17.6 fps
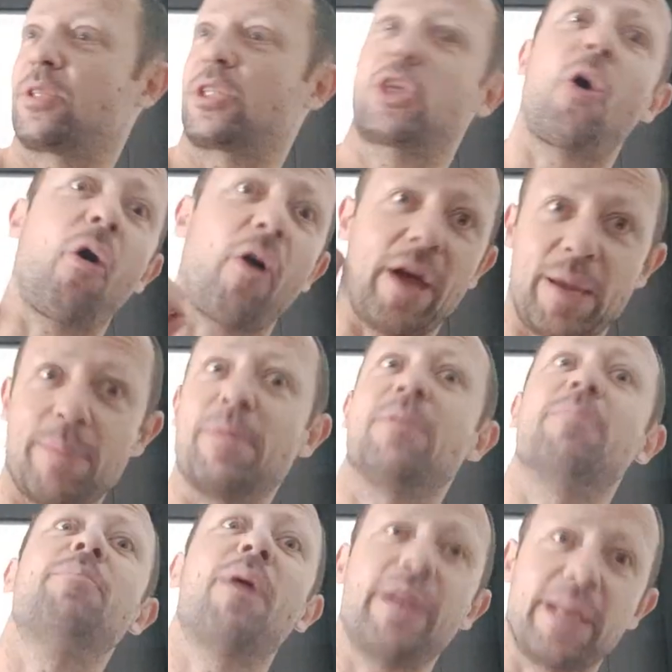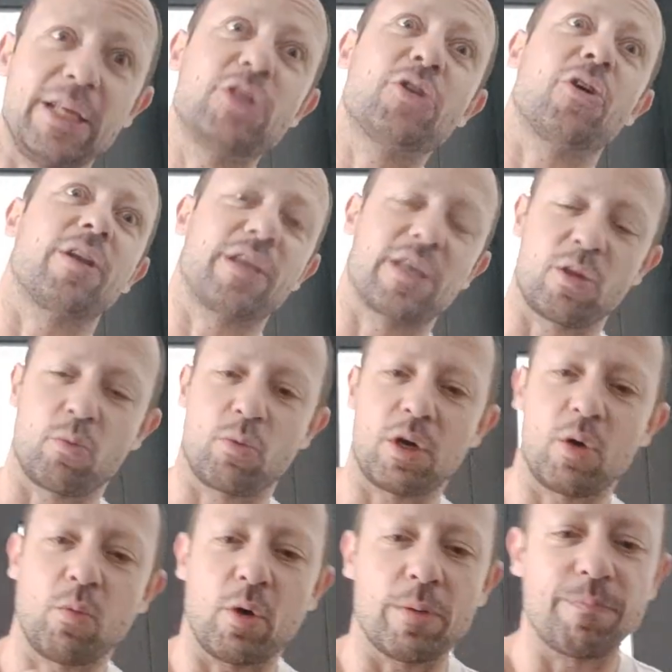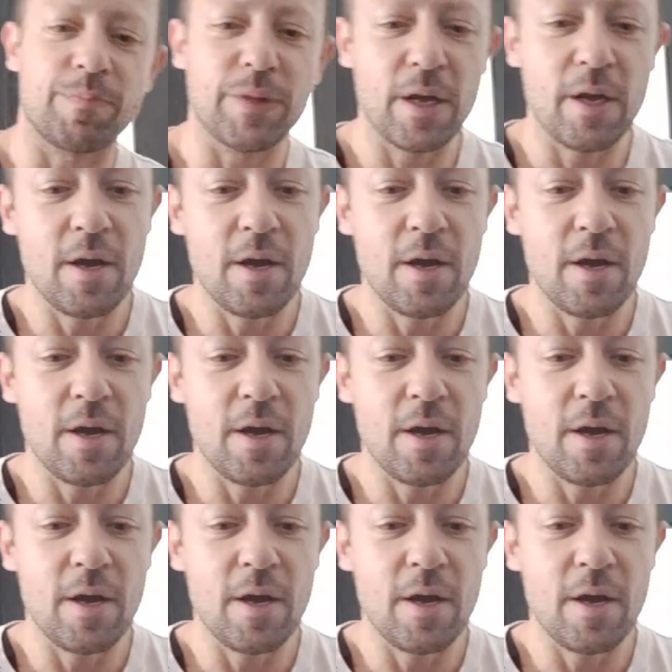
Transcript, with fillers: time and money trying to get the one I want.